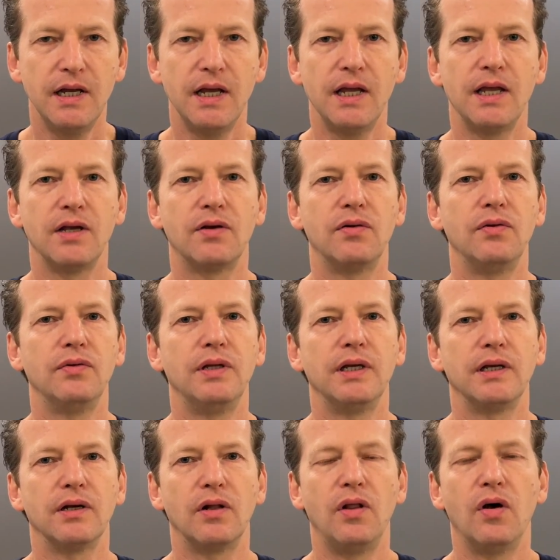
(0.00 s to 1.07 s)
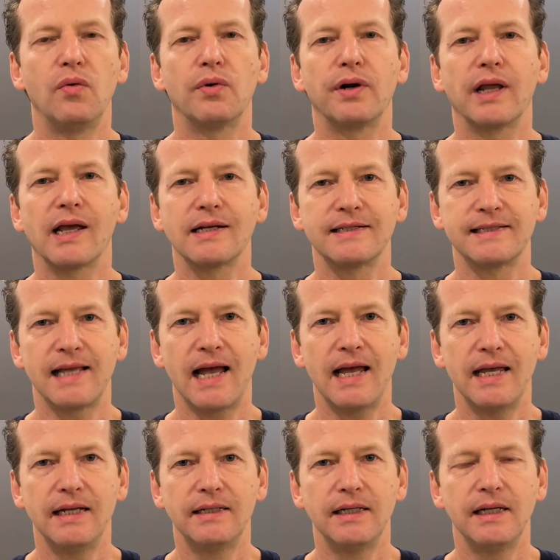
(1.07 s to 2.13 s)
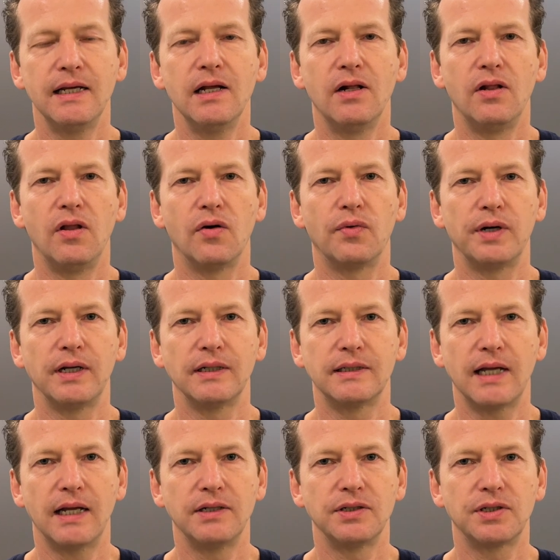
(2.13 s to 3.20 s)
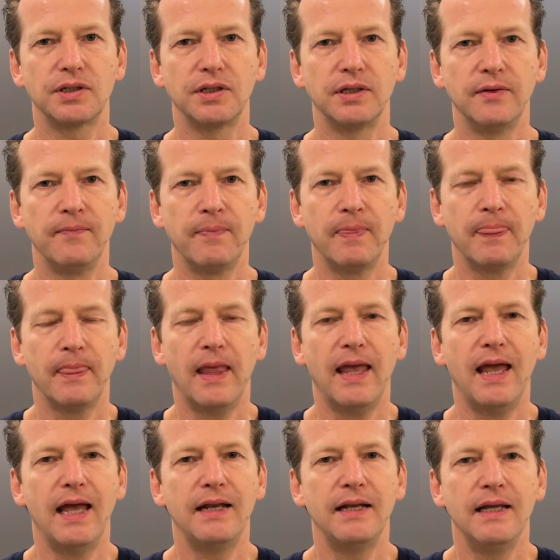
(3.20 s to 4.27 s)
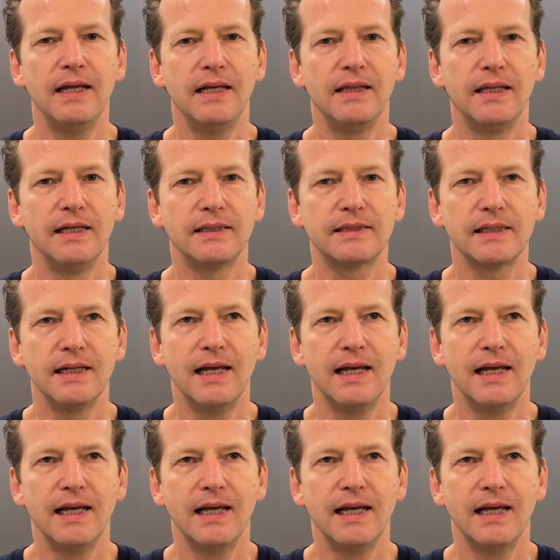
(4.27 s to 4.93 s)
including lowering anxiety, lowering tension, and this